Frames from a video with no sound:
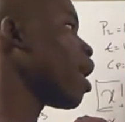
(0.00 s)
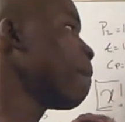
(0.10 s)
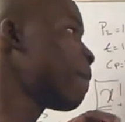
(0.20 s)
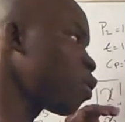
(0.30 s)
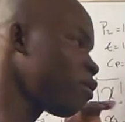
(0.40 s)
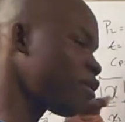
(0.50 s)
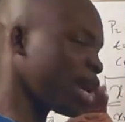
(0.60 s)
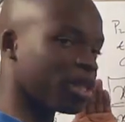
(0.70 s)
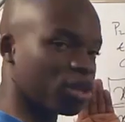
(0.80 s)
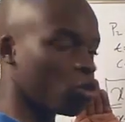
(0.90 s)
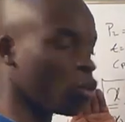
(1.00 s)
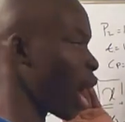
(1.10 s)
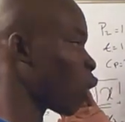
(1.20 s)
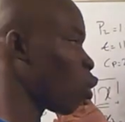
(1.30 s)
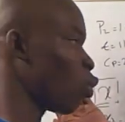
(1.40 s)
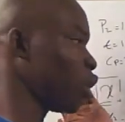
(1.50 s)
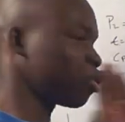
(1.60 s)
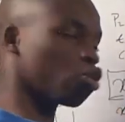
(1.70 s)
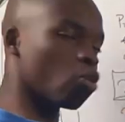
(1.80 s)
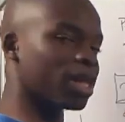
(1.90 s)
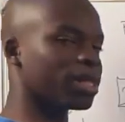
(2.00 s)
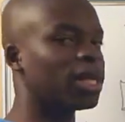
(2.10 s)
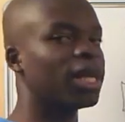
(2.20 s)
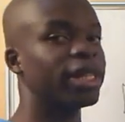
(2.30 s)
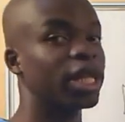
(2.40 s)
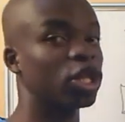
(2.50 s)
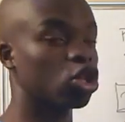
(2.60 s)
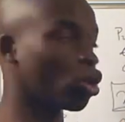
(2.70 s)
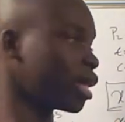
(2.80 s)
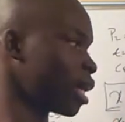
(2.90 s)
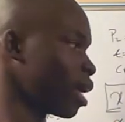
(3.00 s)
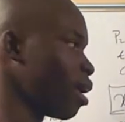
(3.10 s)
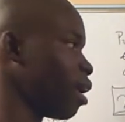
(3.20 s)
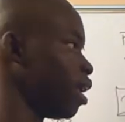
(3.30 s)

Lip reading: improve as we are going towards the throttler.